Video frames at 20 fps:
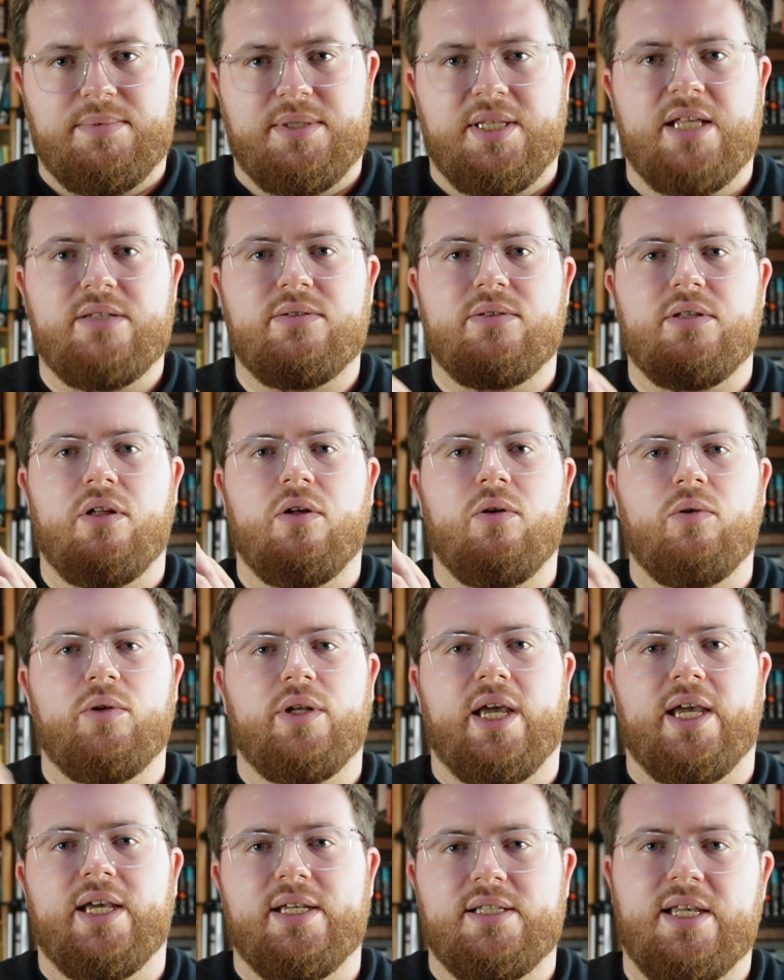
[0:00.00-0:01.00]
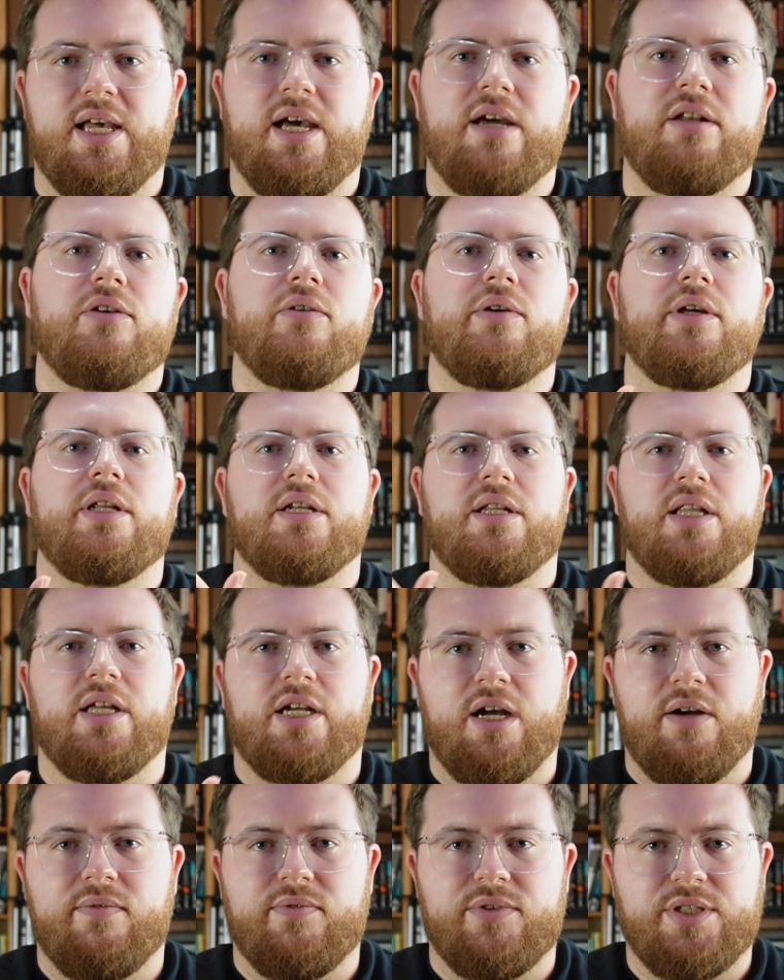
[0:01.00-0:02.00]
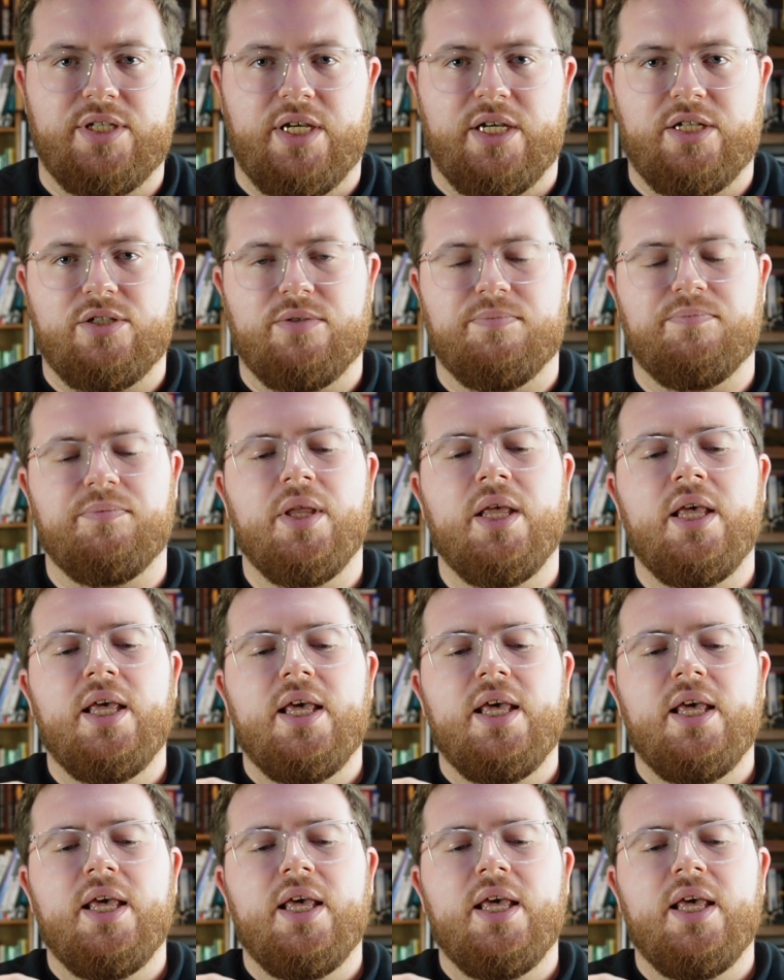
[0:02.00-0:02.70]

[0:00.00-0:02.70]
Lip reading: And that's what the whole day is. How do you get into that conversation?